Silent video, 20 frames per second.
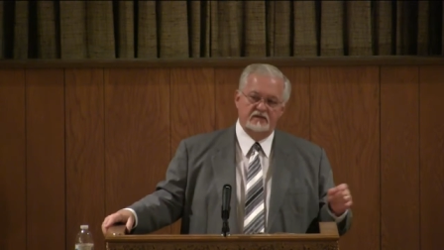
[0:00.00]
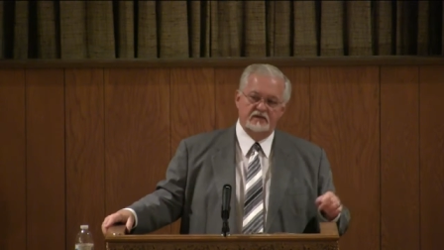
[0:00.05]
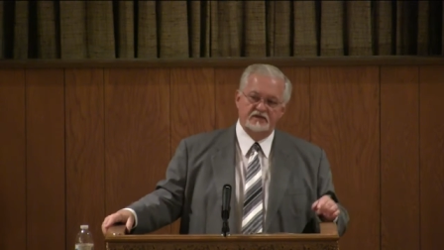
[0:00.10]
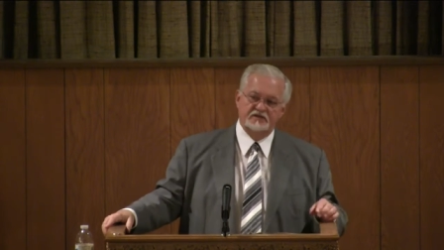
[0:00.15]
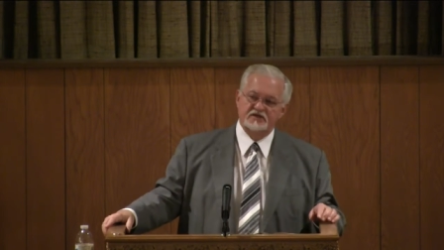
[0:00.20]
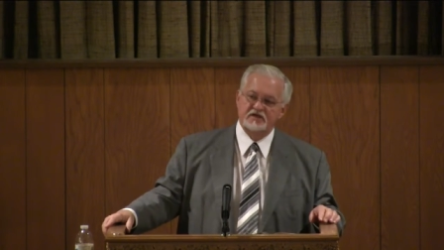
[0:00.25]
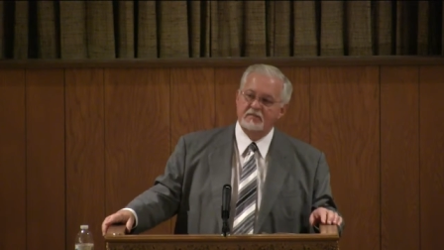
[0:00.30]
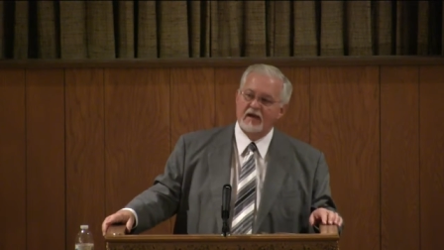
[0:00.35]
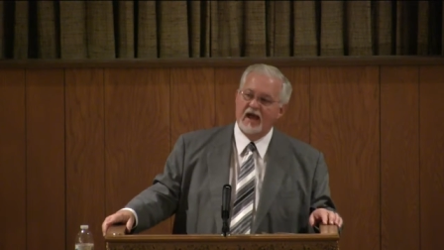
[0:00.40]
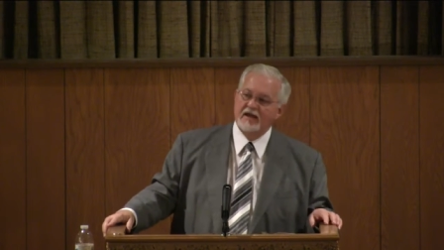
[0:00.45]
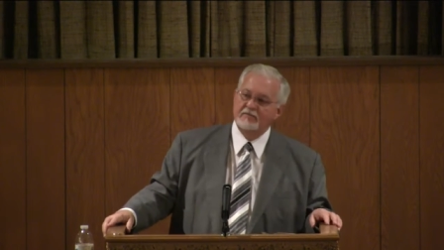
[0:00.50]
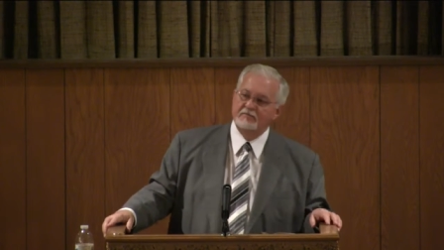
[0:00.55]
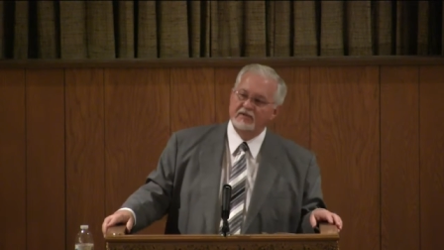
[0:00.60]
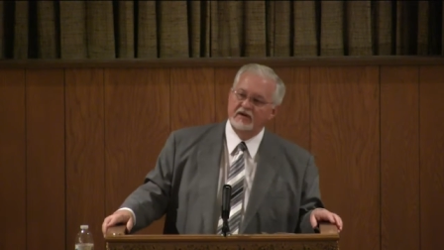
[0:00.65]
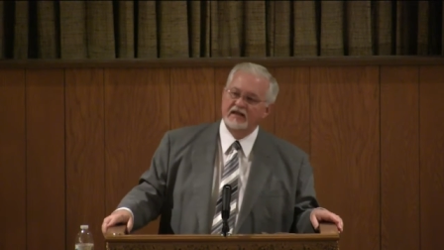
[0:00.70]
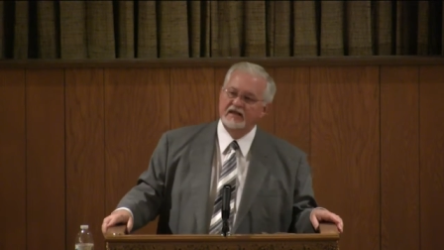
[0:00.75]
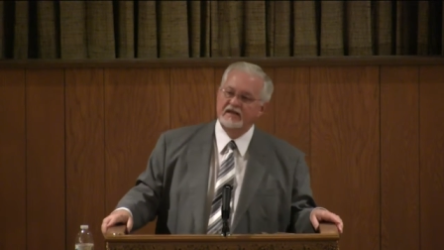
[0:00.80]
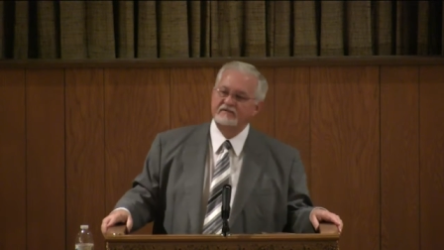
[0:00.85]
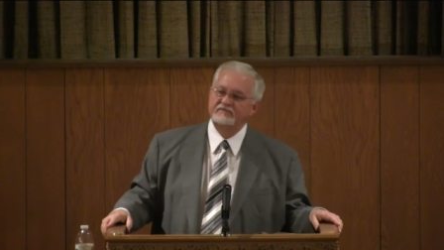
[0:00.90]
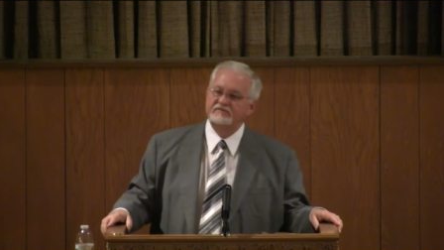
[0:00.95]
that you might
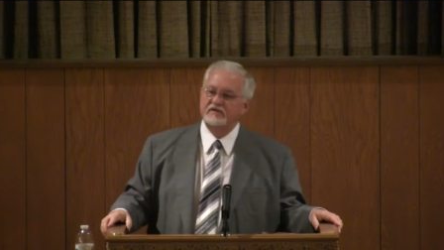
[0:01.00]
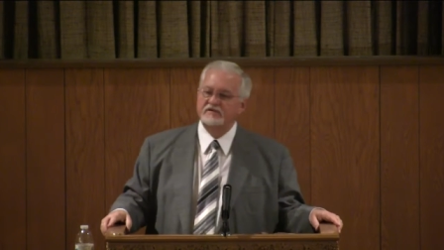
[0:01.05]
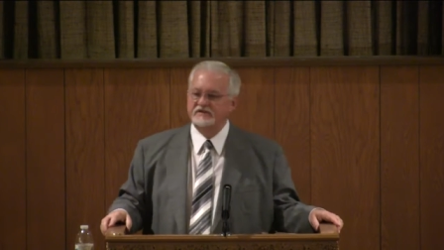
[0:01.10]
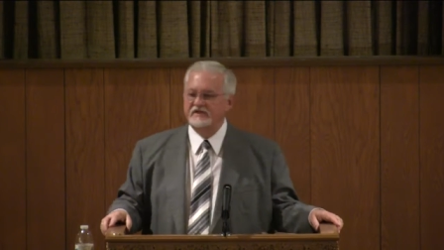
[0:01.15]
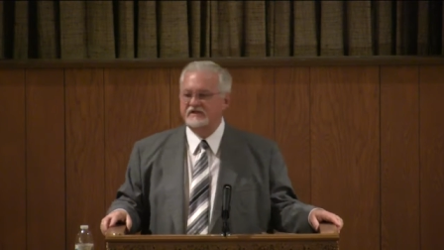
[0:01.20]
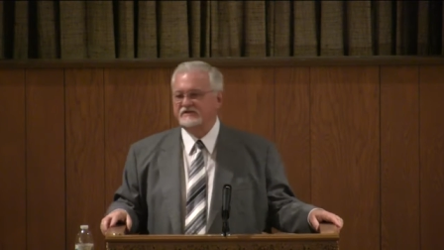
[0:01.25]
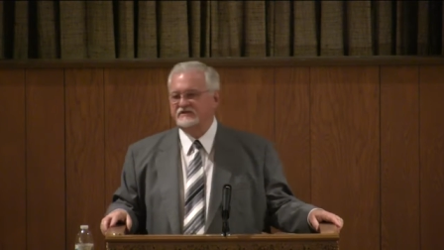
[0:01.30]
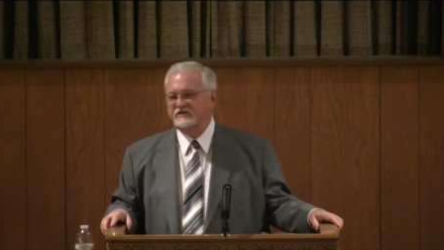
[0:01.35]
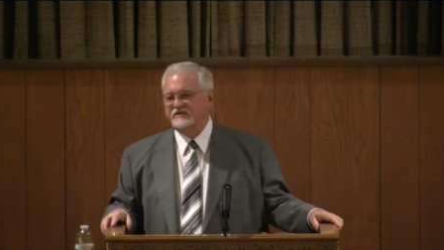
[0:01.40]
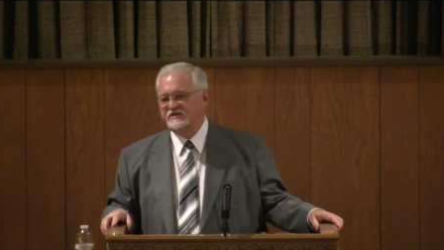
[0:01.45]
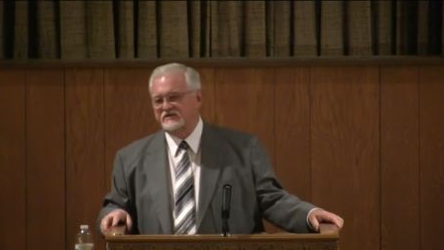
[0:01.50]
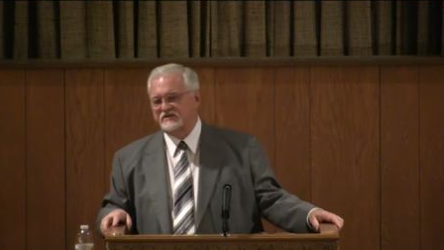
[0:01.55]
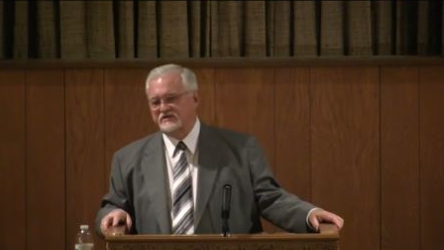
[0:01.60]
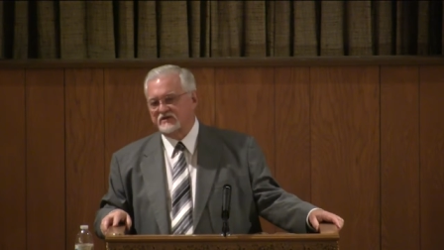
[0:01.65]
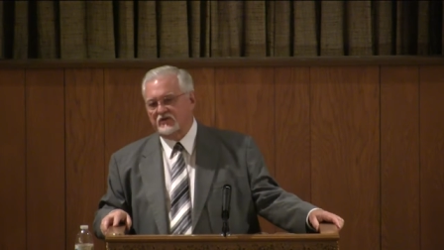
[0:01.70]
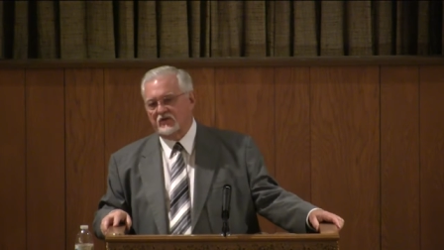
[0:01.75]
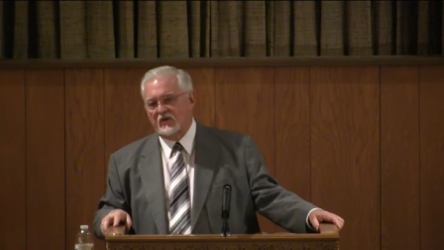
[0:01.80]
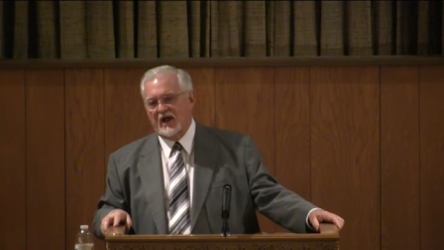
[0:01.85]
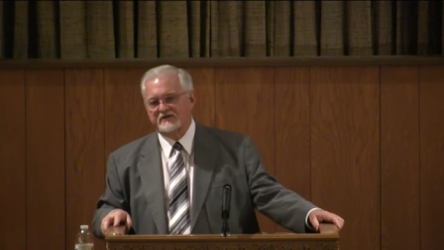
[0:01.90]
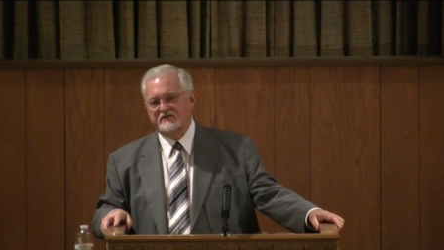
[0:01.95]
believe that Jesus is the
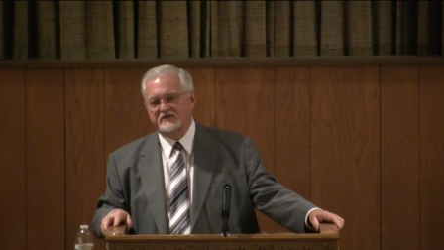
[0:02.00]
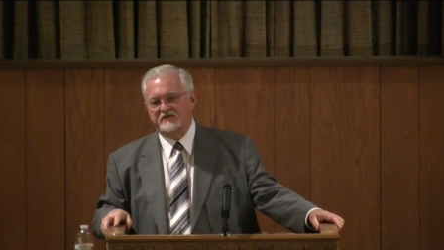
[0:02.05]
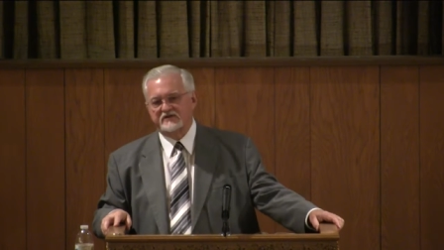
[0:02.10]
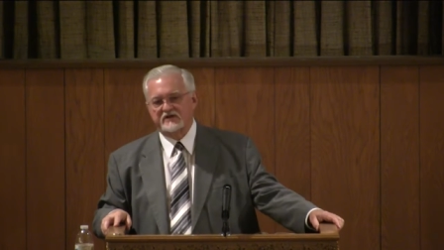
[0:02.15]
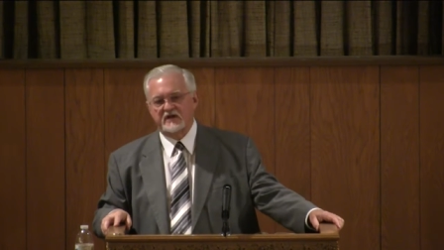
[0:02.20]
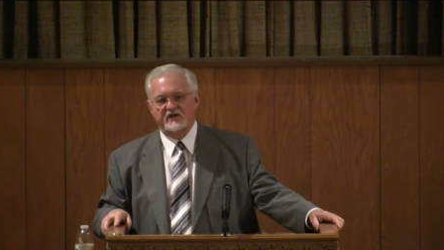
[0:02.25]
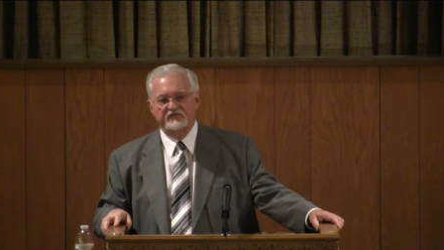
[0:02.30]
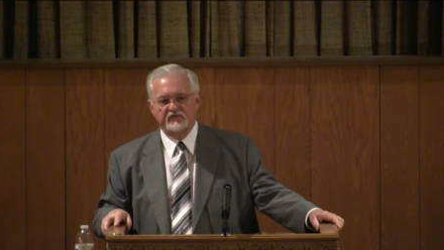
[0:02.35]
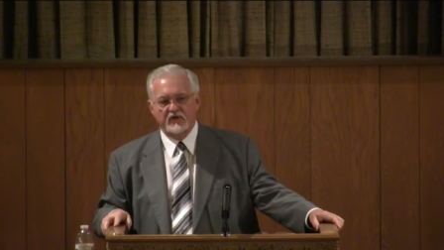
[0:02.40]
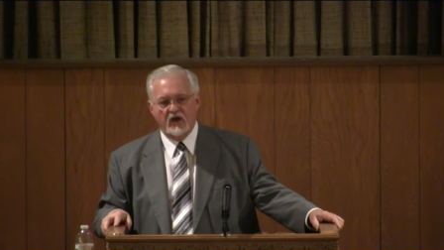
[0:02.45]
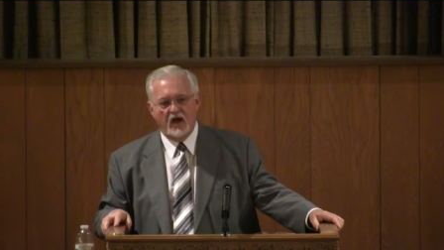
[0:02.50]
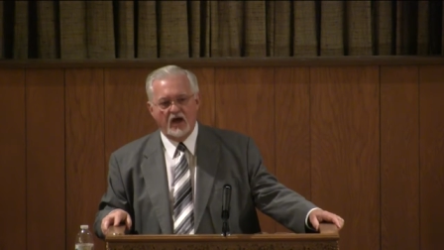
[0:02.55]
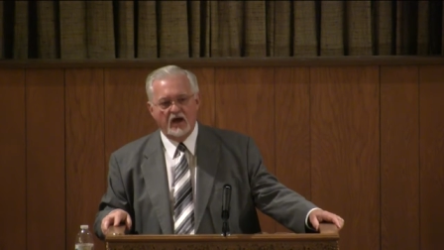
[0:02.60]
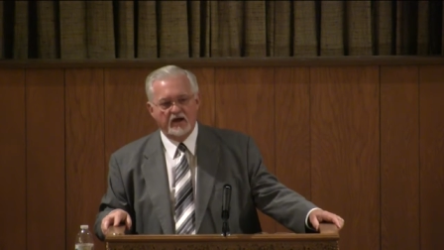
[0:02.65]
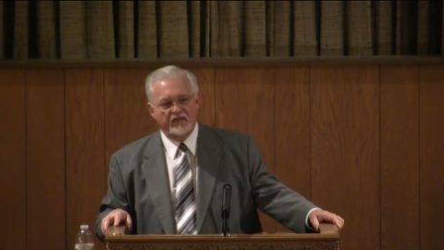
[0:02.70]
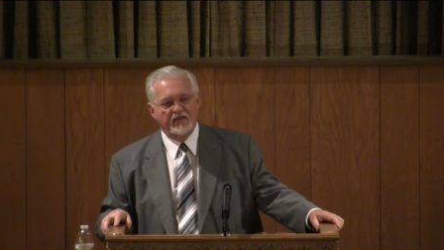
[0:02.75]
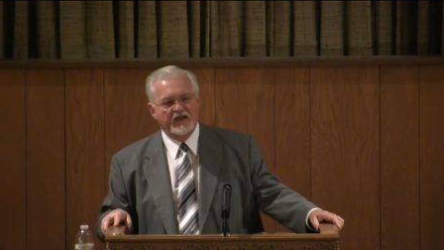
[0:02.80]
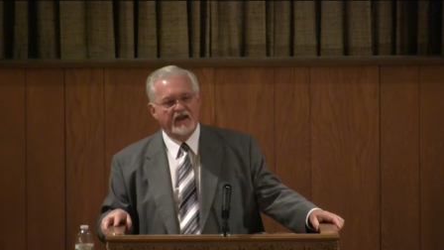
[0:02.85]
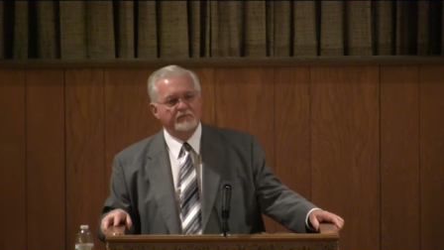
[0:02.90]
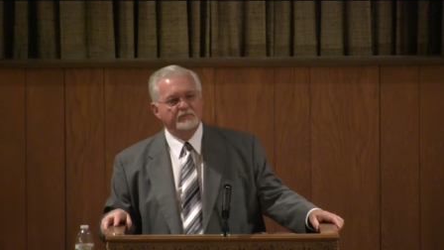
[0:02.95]
Christ, the Son of
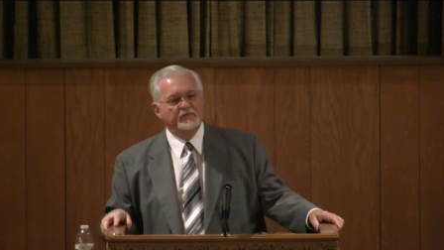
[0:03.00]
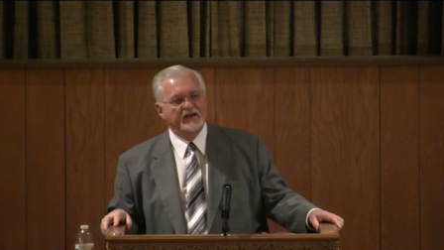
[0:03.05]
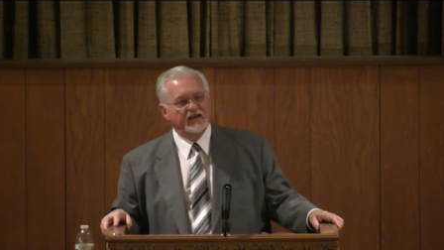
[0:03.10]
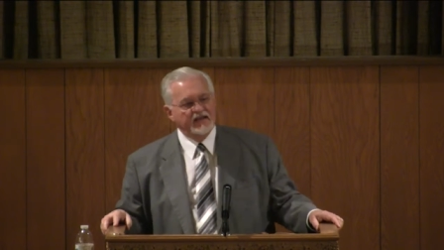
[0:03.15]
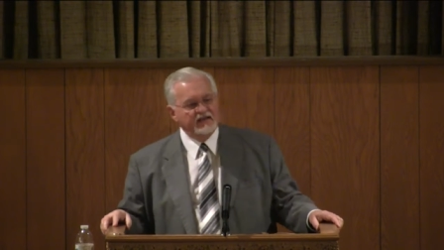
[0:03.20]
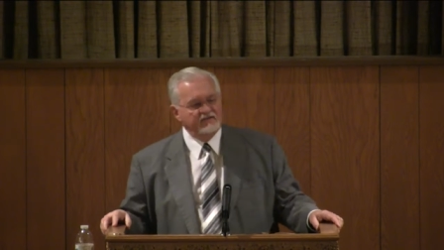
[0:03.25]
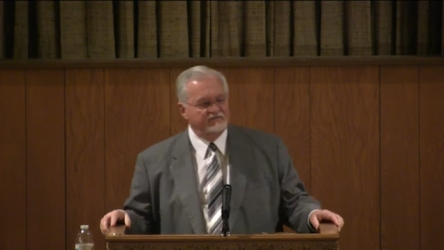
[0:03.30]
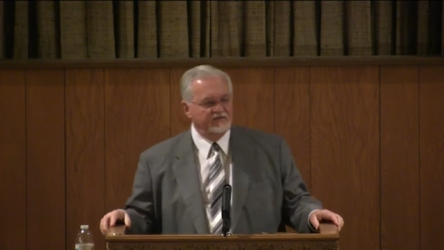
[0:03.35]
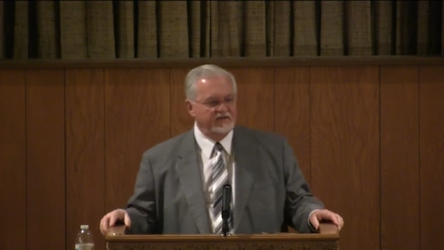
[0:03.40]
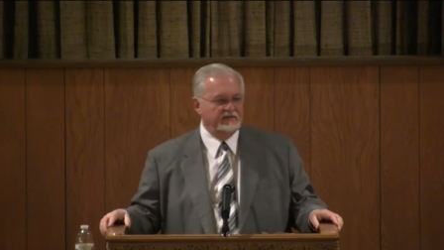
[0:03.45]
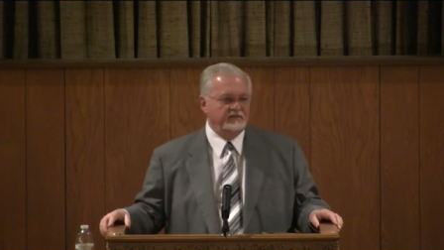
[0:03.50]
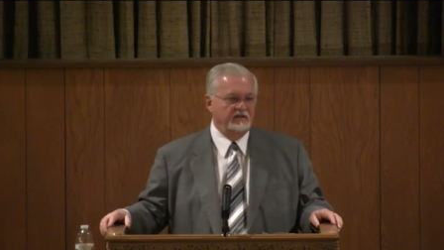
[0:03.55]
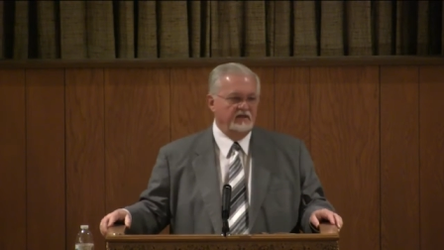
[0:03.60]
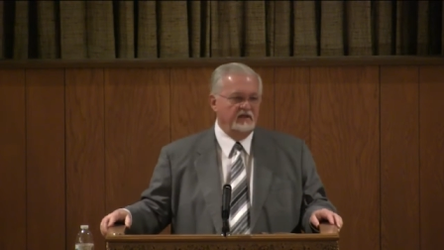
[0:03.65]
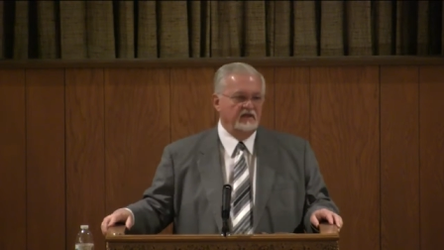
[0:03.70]
God, and that believing